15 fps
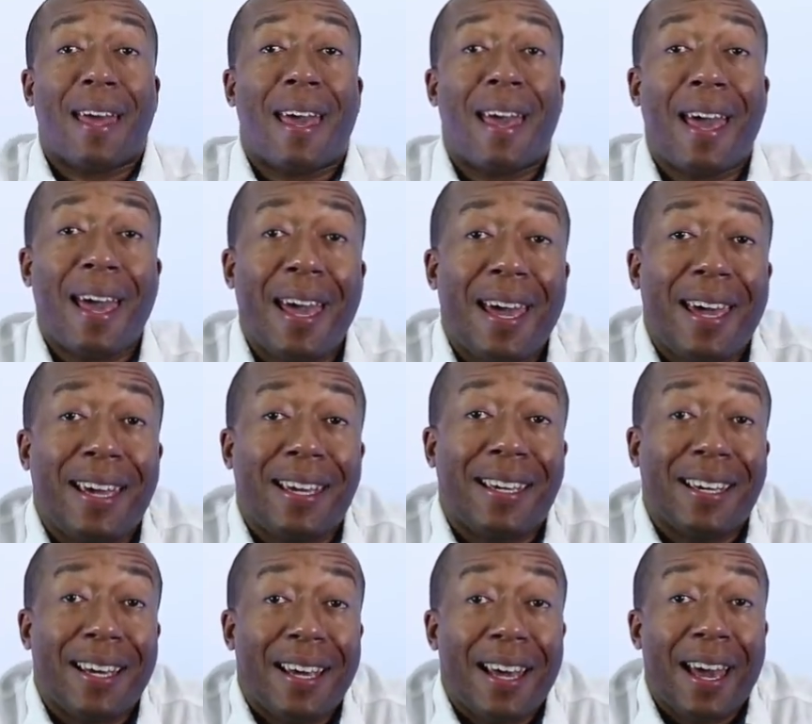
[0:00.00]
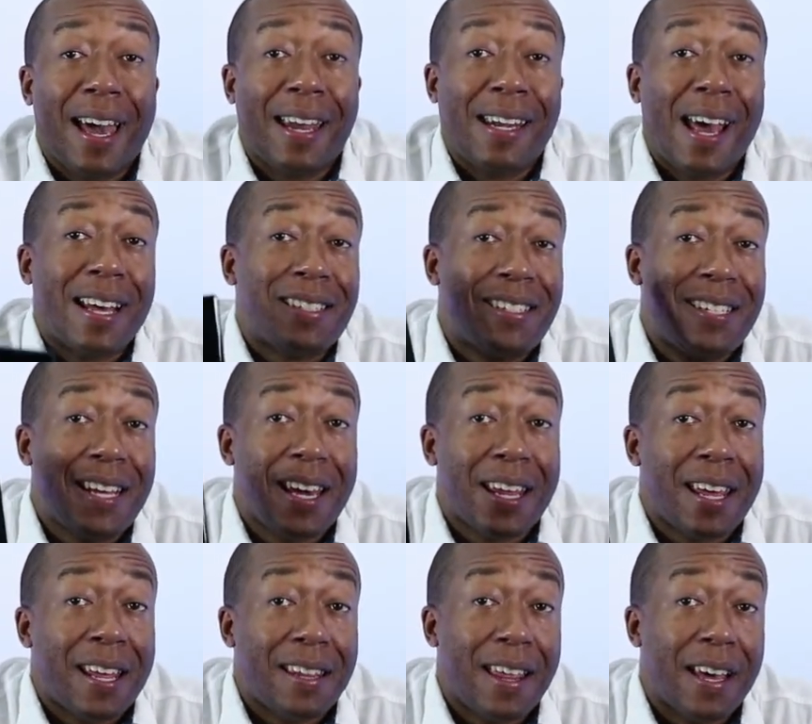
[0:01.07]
Hey! And that's it.